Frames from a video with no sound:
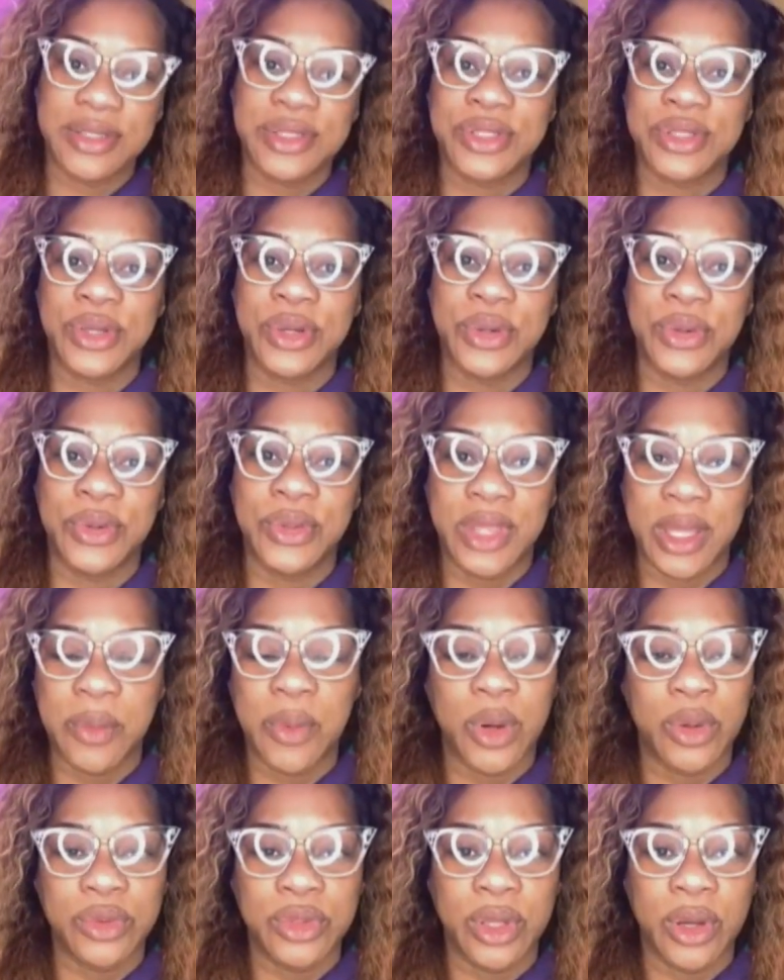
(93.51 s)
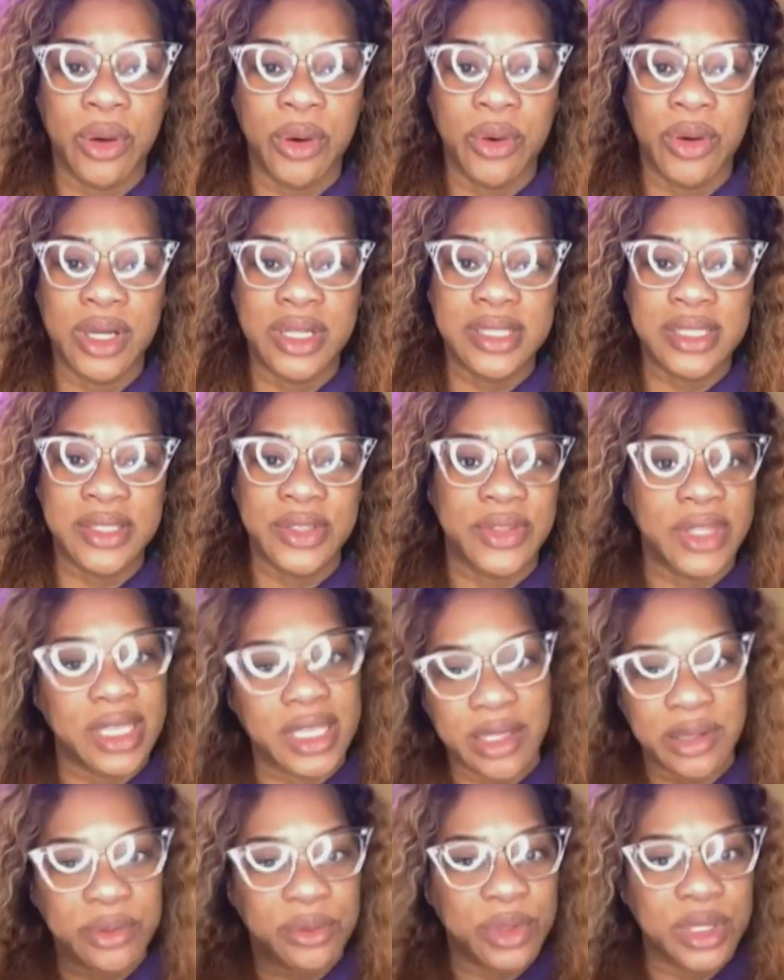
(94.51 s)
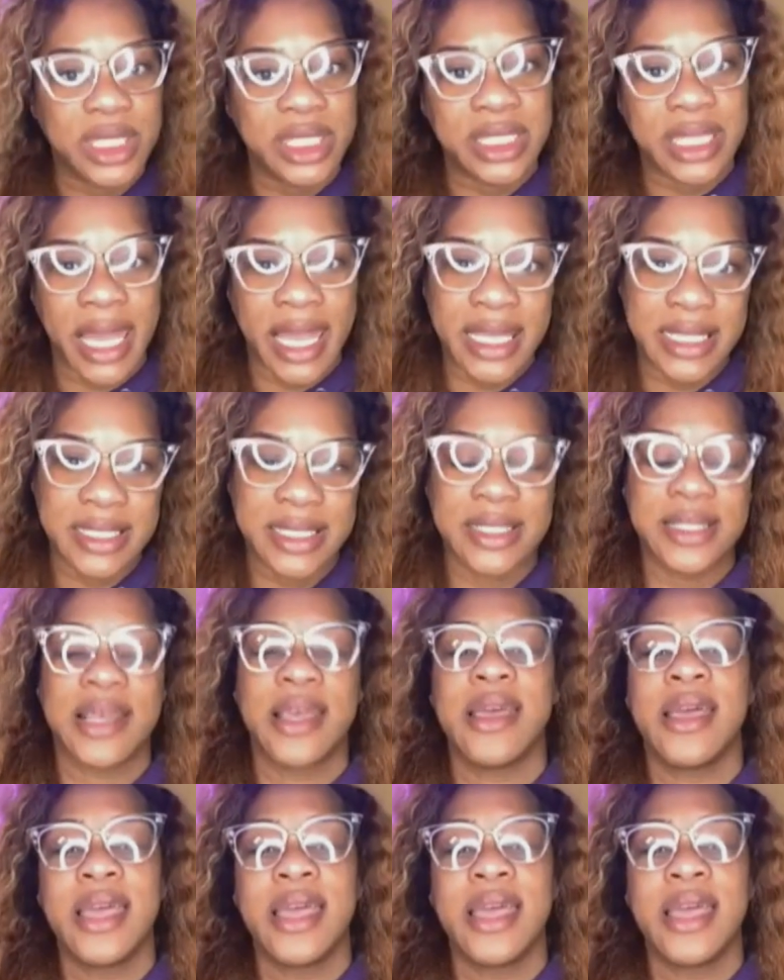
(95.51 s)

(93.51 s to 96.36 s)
So they won't know until they get a really nice